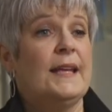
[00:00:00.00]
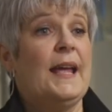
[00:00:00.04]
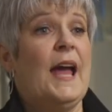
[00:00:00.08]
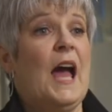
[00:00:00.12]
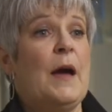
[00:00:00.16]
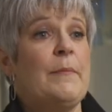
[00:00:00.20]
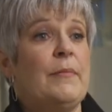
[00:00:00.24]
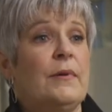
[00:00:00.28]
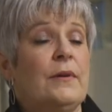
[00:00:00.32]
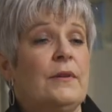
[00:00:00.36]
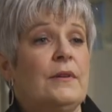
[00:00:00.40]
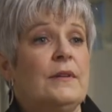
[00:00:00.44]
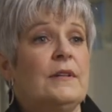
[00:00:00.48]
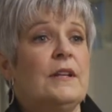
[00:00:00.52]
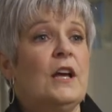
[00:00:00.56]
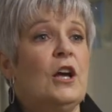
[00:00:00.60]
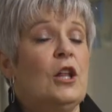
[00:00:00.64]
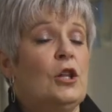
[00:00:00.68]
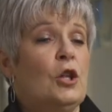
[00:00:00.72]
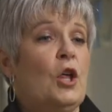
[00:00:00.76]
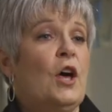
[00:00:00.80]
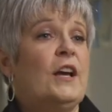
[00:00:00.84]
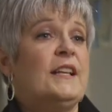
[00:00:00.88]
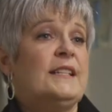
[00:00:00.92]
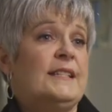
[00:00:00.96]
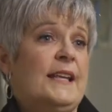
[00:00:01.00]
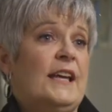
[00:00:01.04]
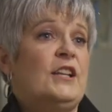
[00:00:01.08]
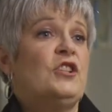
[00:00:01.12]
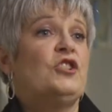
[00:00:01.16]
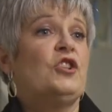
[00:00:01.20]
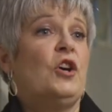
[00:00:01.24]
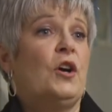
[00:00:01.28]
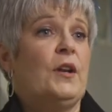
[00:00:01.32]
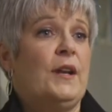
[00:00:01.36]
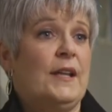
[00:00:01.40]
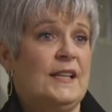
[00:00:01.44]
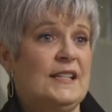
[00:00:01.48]
happen like St
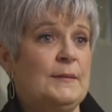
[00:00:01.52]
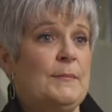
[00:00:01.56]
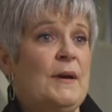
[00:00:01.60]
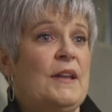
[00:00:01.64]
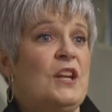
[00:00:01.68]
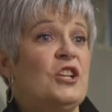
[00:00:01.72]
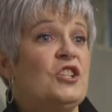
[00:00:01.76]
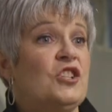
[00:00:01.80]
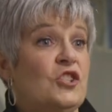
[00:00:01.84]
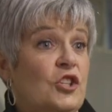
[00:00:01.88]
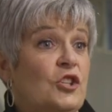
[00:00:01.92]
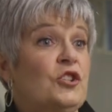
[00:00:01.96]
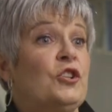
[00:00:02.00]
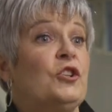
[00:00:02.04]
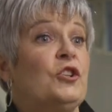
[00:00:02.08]
John has managed to